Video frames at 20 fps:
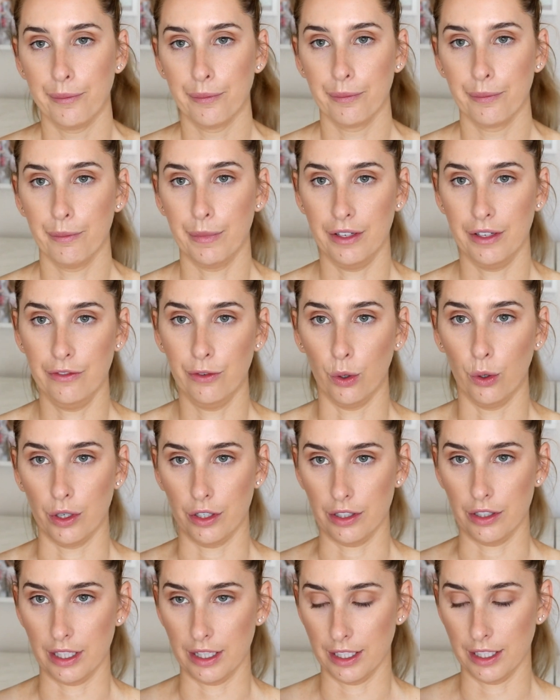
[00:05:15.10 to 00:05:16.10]
before
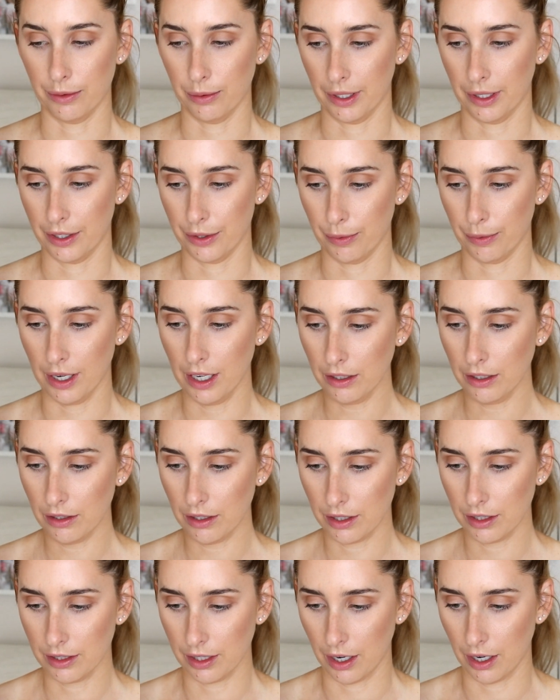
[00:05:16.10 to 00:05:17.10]
using this one as well,
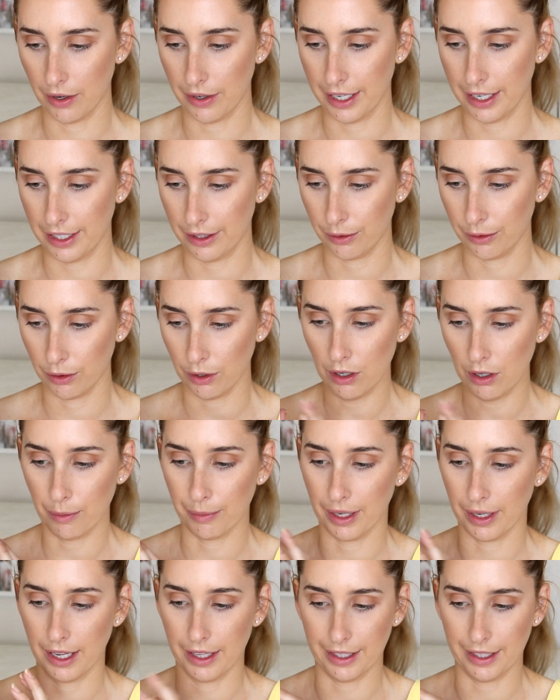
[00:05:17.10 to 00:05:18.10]
so either or,
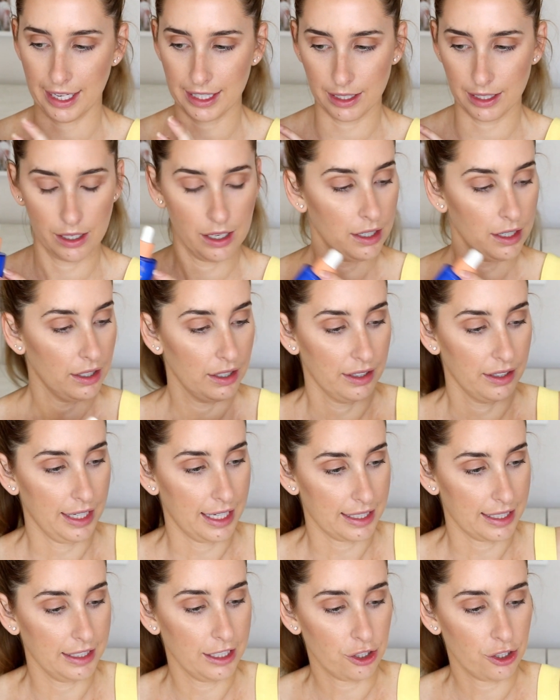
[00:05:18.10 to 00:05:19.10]
but that's
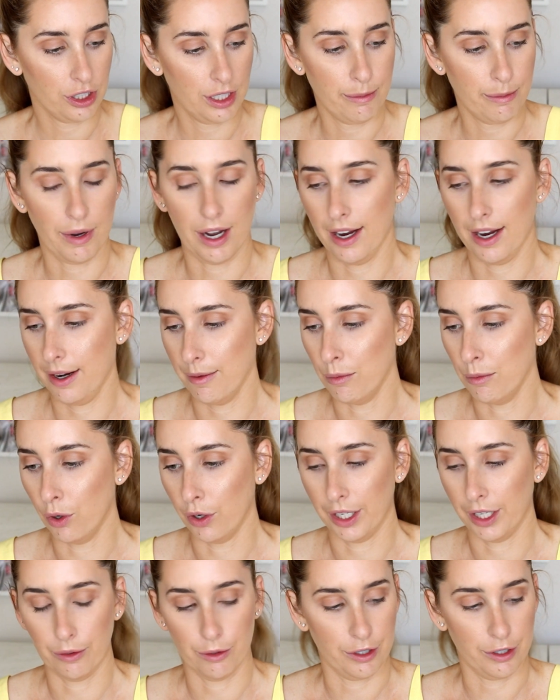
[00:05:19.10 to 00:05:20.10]
literally my
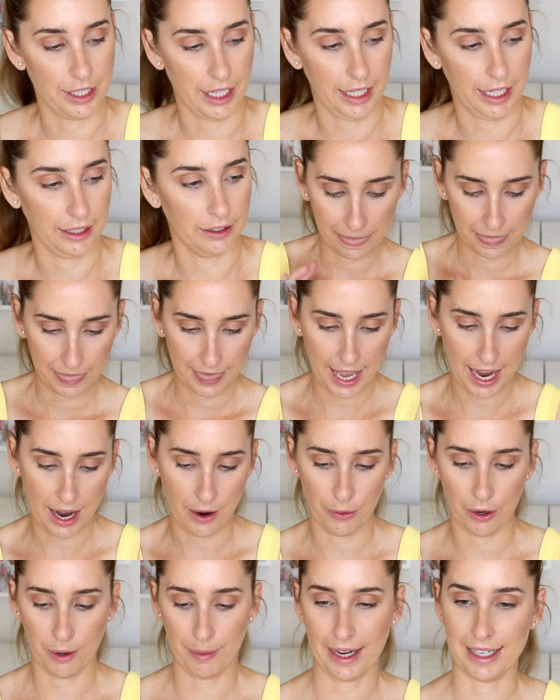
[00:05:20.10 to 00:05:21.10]
morning routine. Now
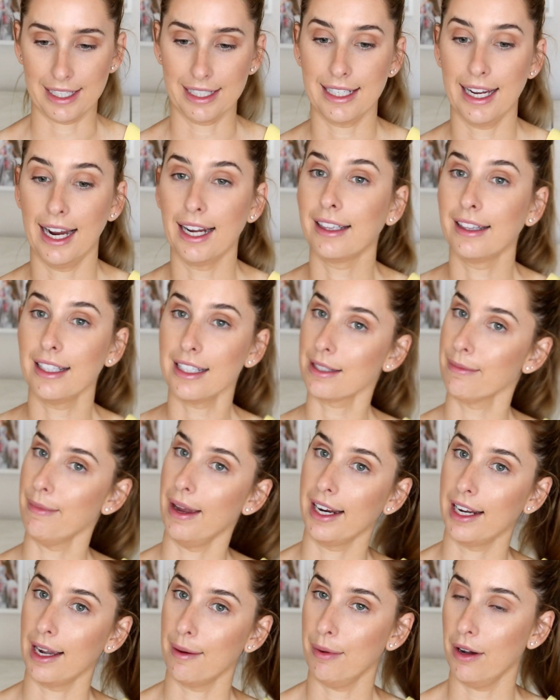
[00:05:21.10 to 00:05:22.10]
we're about to take this
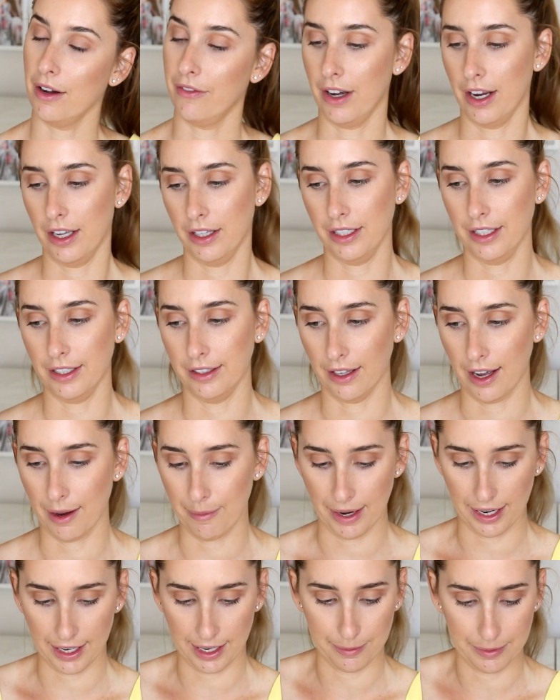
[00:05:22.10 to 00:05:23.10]
makeup off. I only did light
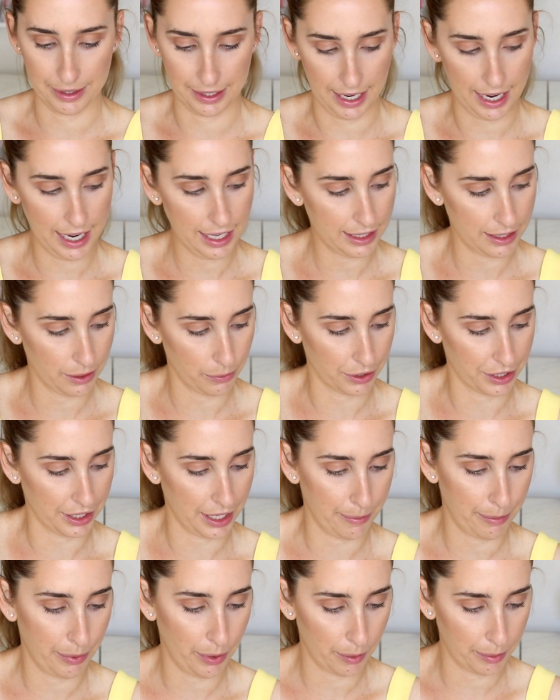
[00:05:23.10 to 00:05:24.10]
makeup today, so it wasn't a
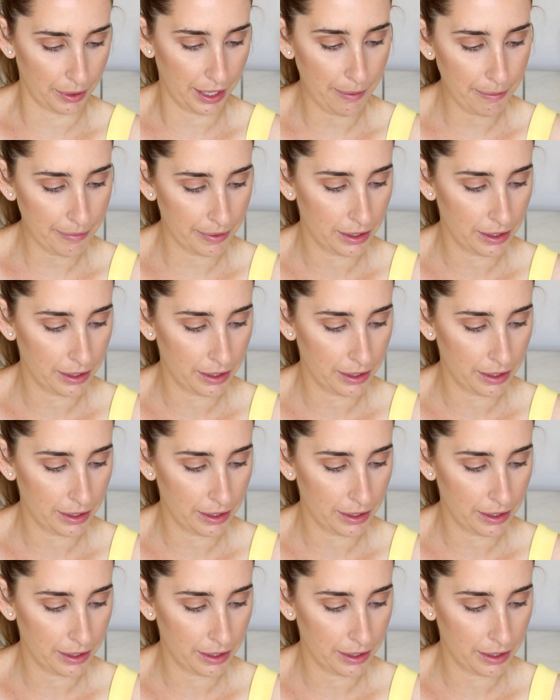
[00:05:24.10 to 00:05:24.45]
problem.